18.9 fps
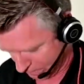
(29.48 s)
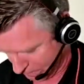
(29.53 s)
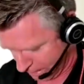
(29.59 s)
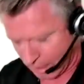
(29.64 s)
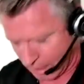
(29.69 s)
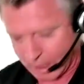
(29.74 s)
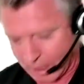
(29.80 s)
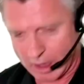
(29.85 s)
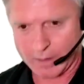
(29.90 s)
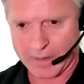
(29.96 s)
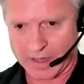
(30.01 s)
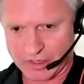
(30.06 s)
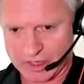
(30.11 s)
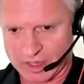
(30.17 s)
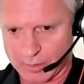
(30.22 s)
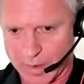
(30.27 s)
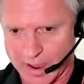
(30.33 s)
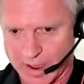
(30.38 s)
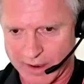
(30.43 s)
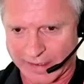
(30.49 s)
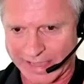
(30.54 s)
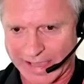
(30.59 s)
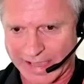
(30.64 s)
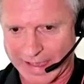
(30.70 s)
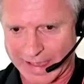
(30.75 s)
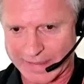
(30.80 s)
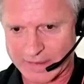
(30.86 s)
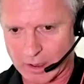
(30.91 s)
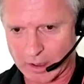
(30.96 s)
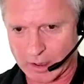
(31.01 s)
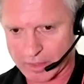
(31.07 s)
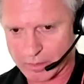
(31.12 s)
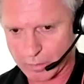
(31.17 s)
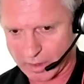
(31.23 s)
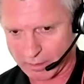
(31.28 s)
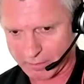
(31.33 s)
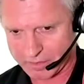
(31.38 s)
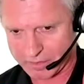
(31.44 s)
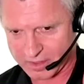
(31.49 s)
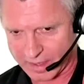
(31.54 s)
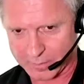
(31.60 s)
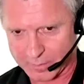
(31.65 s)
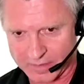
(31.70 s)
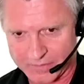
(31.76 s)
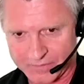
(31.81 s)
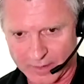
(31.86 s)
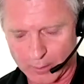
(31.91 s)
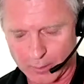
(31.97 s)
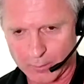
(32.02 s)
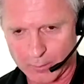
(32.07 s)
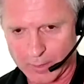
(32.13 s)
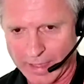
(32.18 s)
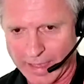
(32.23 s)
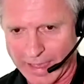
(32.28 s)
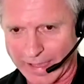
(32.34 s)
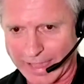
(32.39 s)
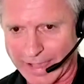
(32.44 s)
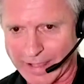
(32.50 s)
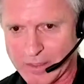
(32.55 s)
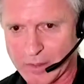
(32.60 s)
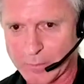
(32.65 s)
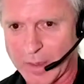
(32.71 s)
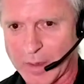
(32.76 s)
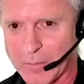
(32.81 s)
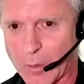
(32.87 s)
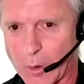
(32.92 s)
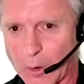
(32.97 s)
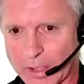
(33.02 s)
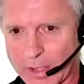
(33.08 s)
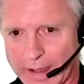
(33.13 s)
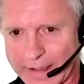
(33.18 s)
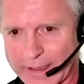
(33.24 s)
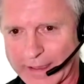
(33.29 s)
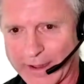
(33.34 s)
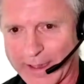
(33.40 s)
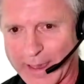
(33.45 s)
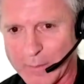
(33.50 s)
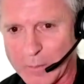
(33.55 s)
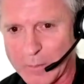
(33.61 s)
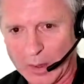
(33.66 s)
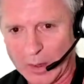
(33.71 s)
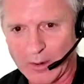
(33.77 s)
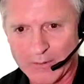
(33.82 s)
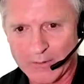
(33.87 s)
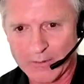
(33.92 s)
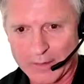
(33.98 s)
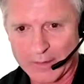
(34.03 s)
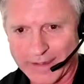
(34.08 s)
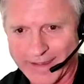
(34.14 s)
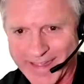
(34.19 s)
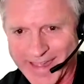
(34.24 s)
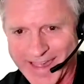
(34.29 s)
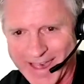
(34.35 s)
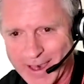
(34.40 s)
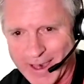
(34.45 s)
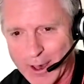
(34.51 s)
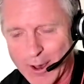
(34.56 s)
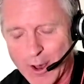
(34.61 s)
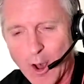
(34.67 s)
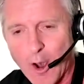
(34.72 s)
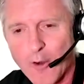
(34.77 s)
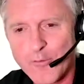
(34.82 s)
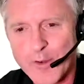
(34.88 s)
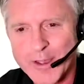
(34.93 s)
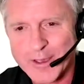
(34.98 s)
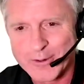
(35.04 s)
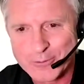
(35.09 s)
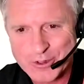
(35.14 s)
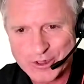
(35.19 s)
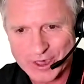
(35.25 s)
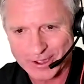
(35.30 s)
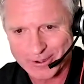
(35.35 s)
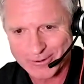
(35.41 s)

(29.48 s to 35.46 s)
I'm actually wearing a lanyard as well to make me feel a little bit more like I am part of a real show.